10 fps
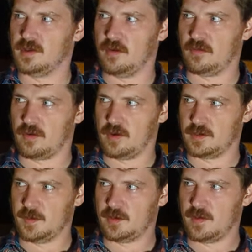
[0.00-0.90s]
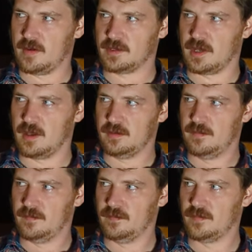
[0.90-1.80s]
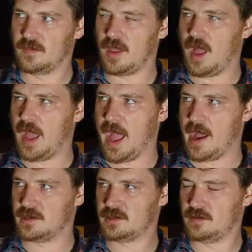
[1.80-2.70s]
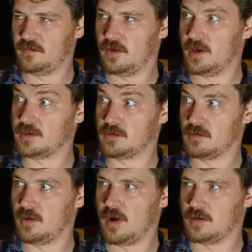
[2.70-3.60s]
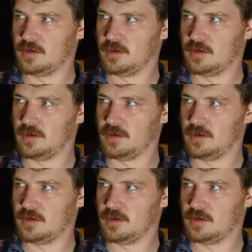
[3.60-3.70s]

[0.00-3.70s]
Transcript: Christmas when I was a kid, yeah, I asked for an external hard drive.